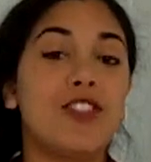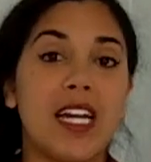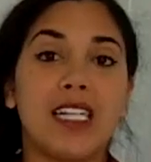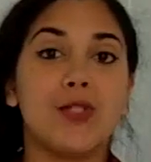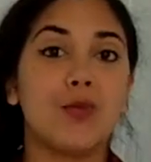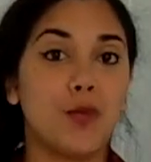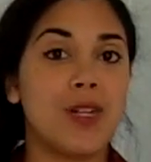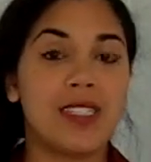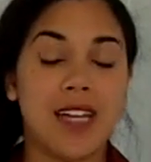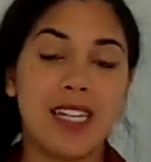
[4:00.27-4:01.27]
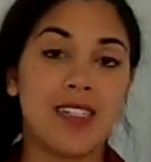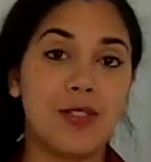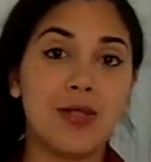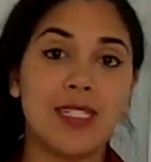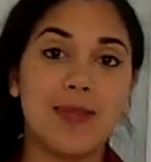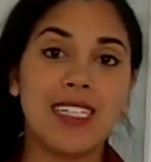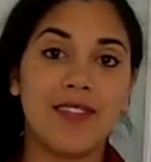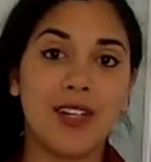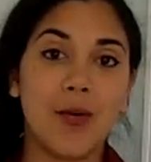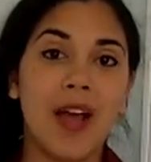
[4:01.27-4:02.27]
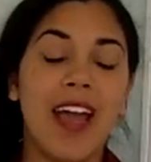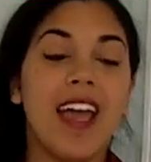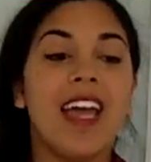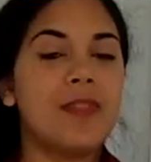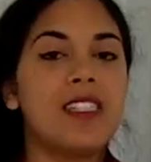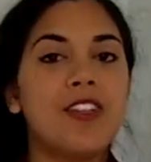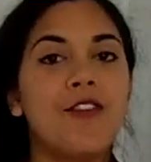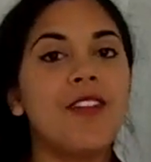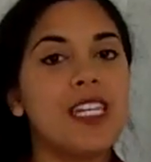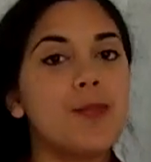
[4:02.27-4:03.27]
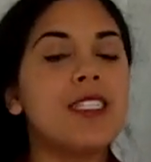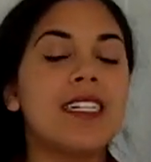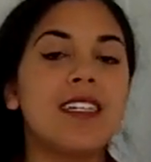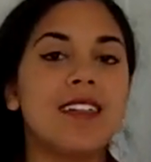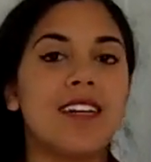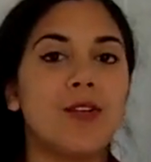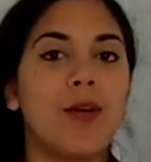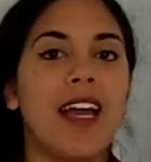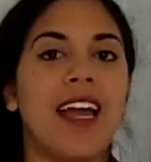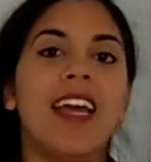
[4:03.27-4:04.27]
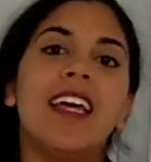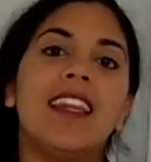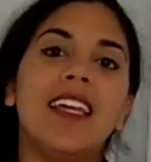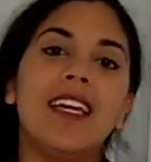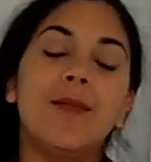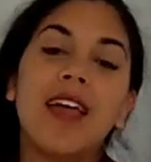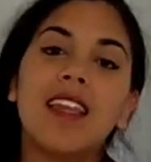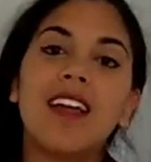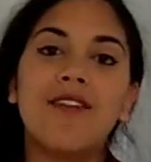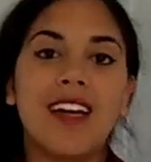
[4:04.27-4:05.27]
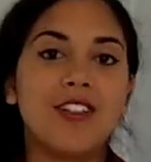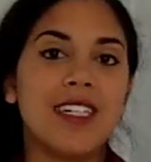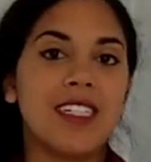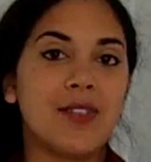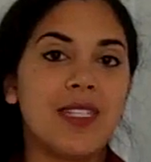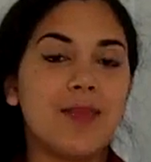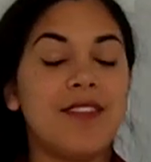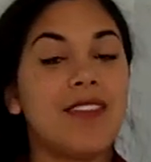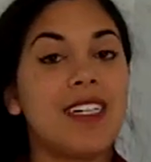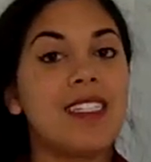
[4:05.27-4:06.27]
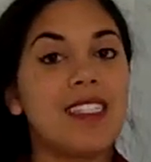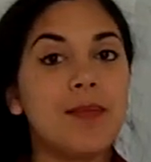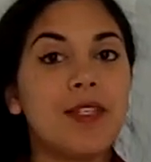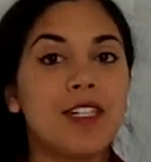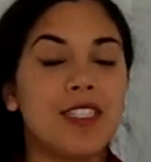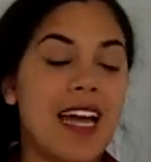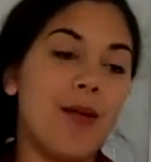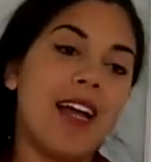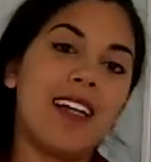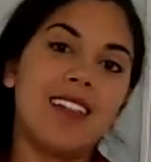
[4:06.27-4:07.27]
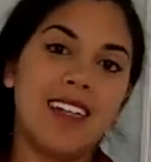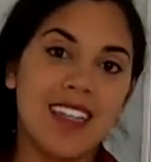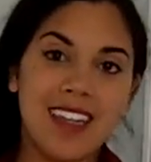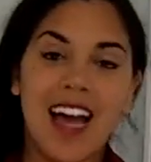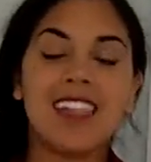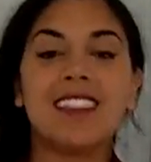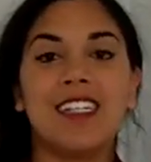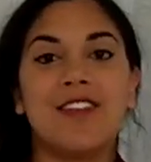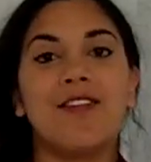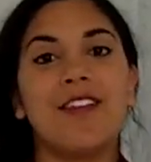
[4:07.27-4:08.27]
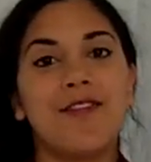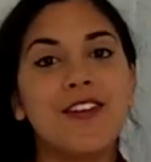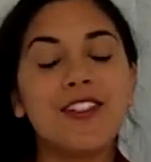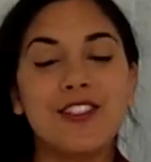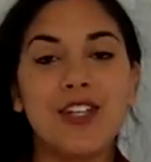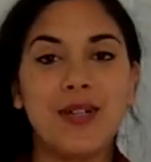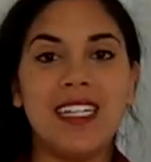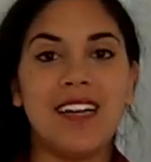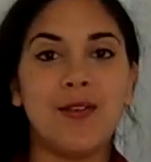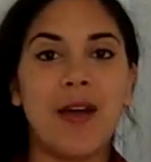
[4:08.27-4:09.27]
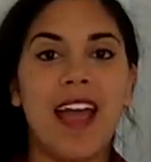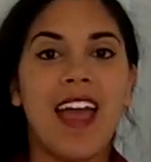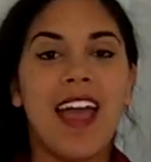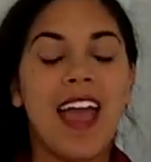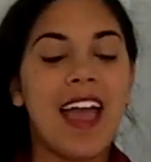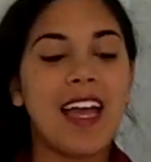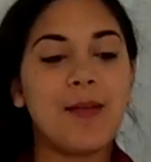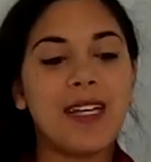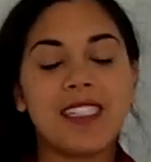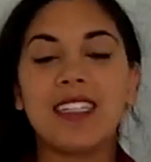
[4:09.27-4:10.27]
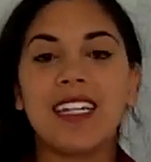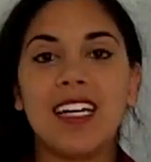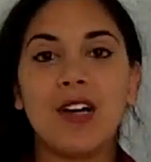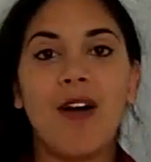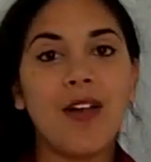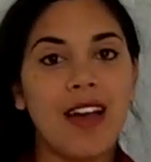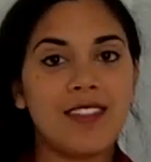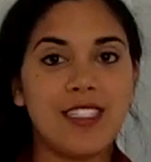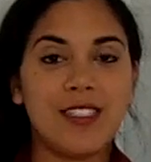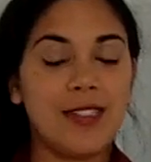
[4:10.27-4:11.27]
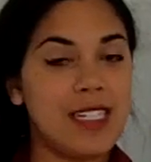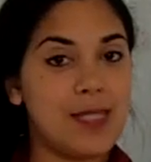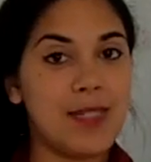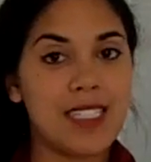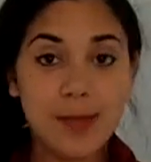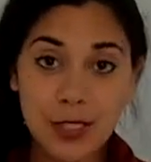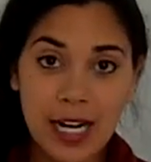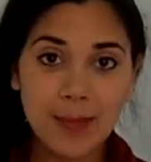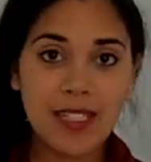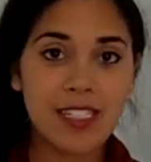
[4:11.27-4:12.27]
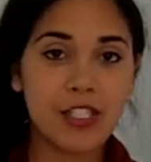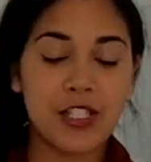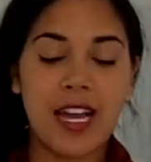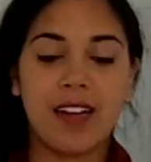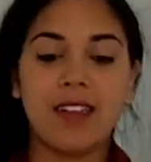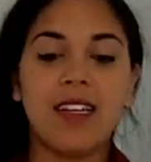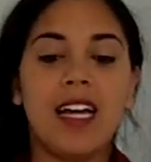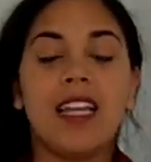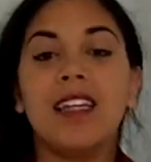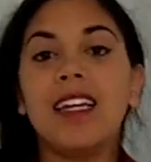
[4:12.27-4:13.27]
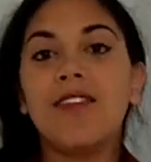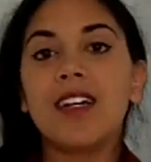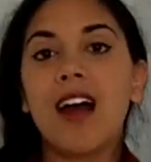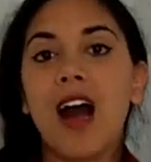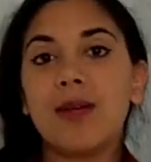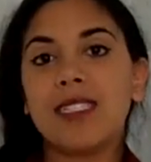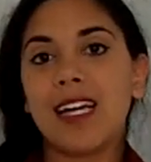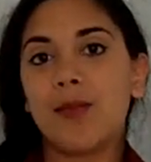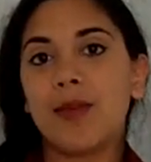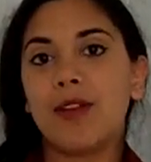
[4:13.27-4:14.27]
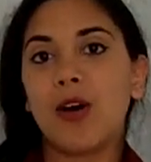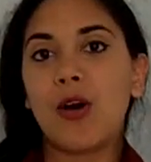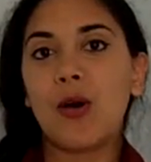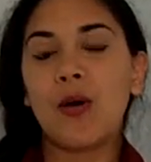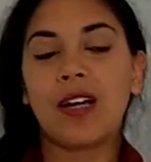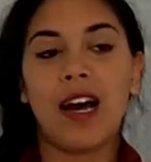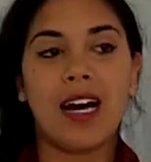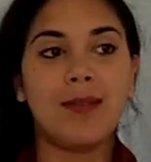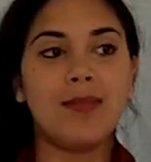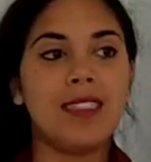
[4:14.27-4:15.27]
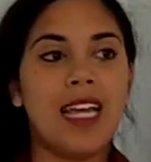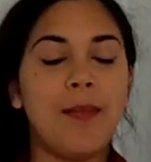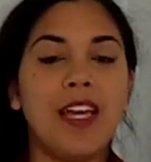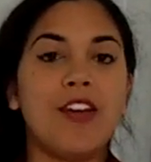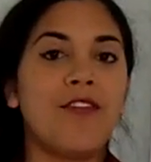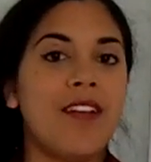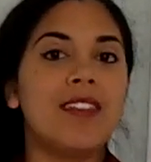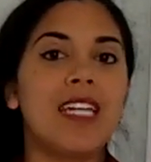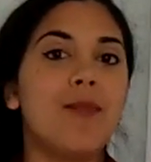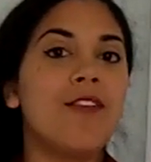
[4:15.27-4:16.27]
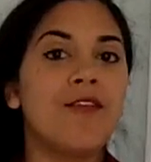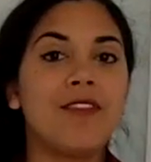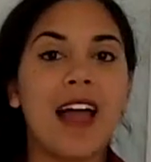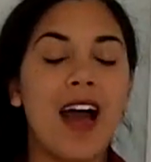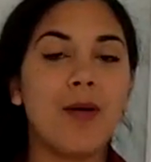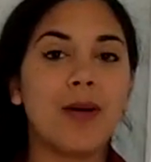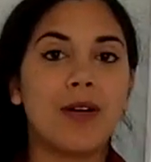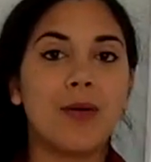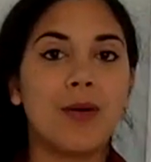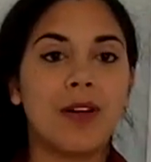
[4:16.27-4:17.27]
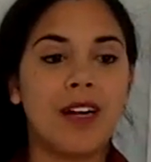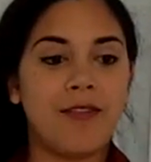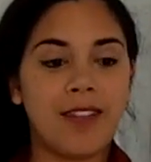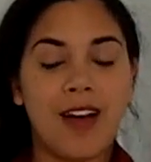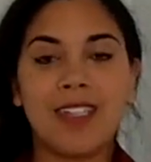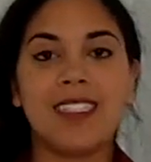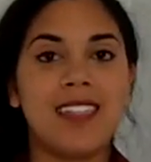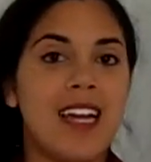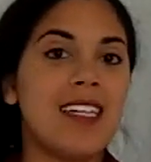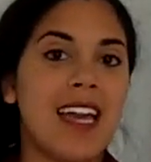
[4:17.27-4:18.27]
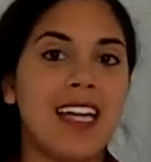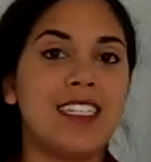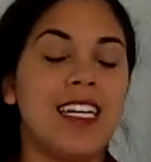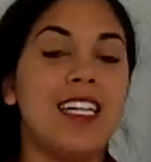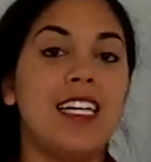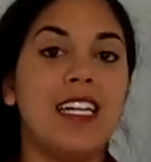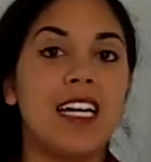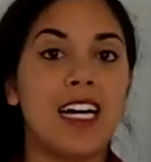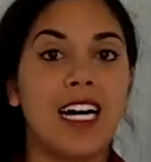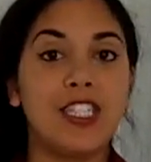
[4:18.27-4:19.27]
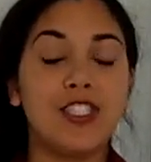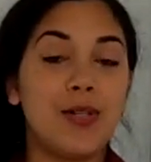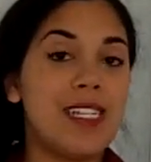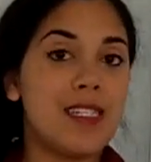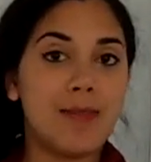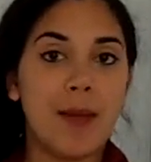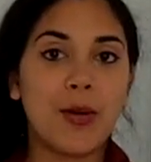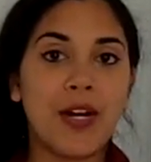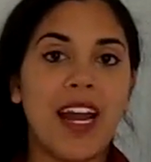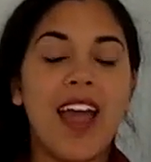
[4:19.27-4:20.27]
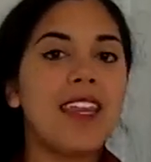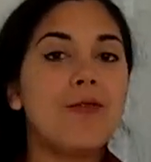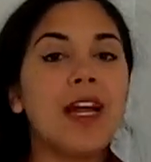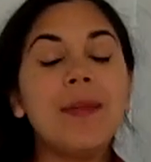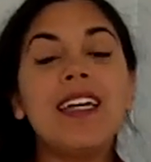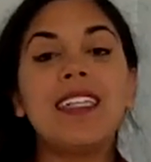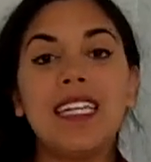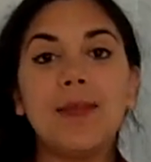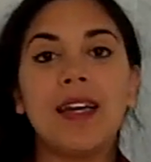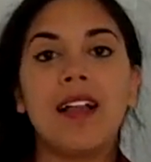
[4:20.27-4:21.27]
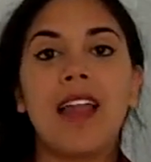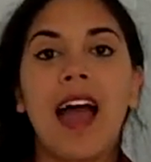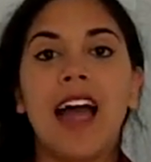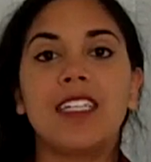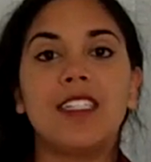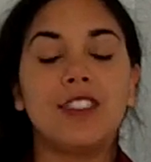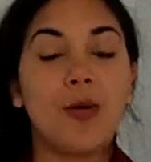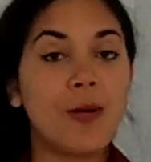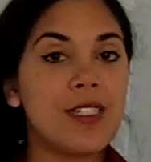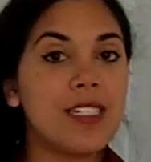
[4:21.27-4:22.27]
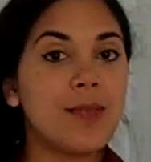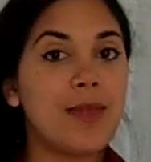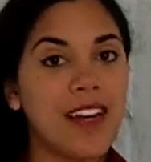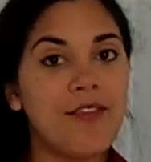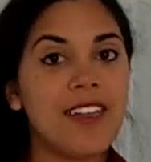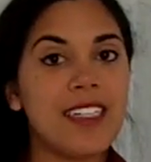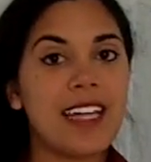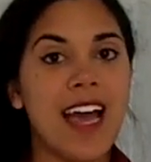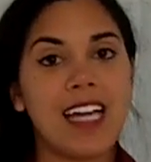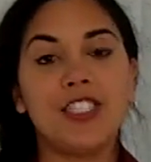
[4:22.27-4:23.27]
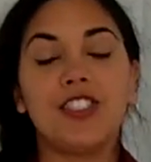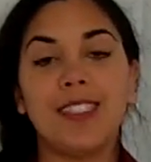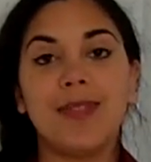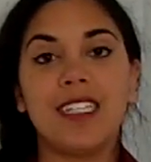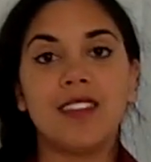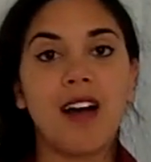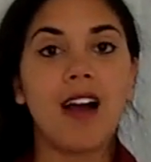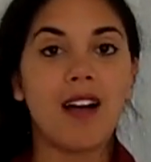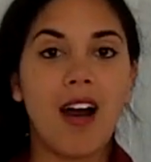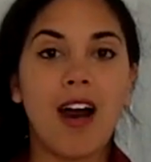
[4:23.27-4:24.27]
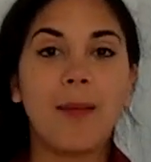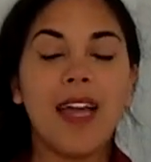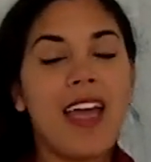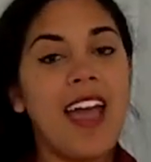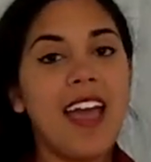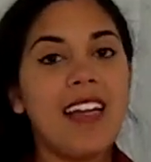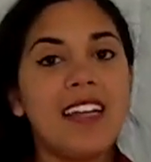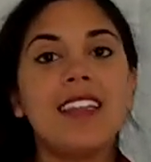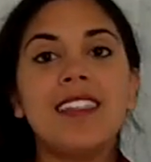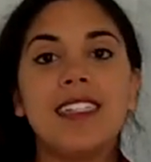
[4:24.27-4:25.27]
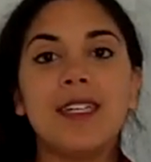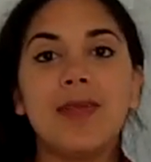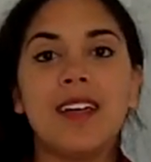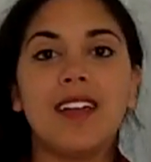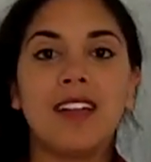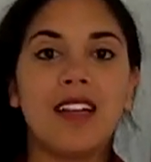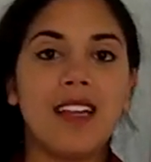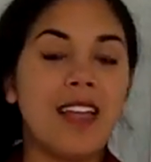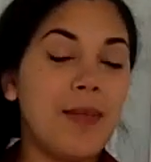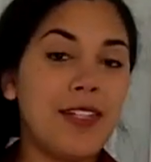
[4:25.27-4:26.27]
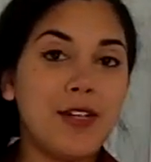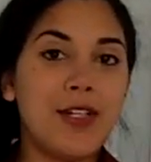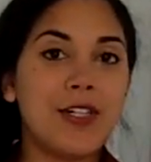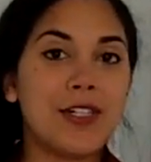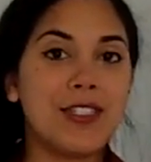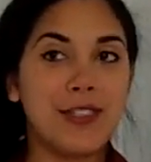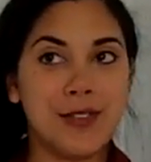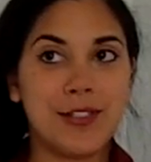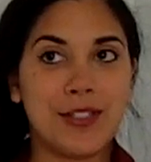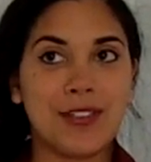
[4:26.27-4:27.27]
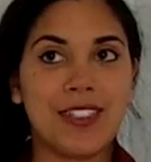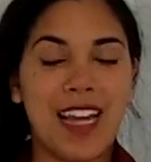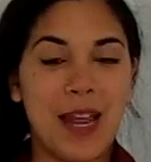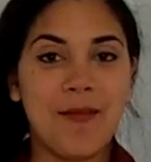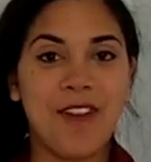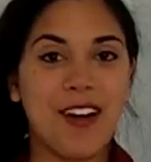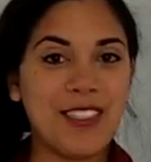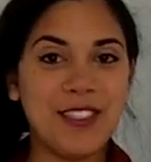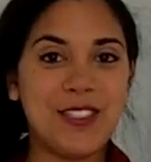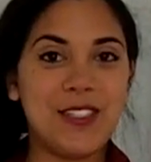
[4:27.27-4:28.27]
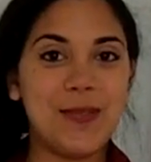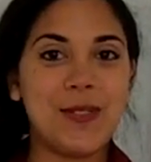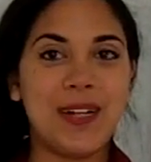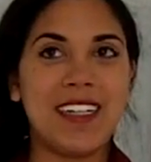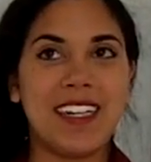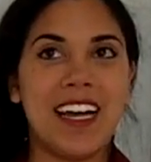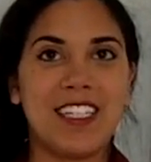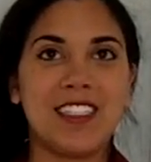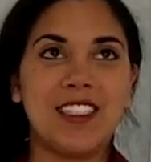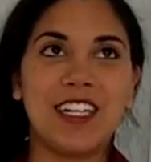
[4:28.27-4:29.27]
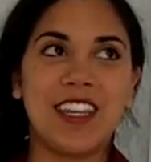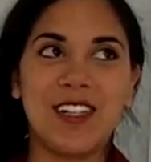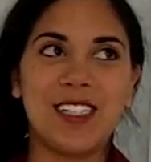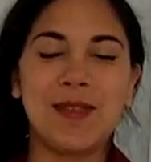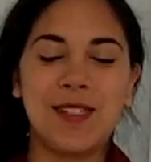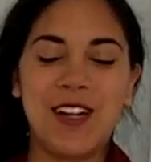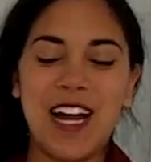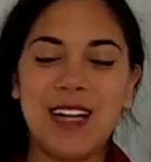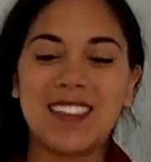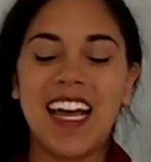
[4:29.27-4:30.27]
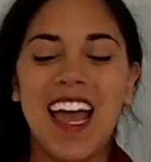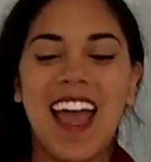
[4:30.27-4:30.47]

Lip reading: of chance what size I was going to be giving away. So for this particular giveaway, the method of entering is going to be very similar to how we had done it last year for the first Jody giveaway. And basically, all you have to do is be subscribed to this channel, leave a comment down below naming your favorite type of flower or a flower to dedicate in Jody's memory, and then write me an email at corsetbenefit@gmail.com. And in this email, let me know your username on YouTube so I can actually check that you're subscribed.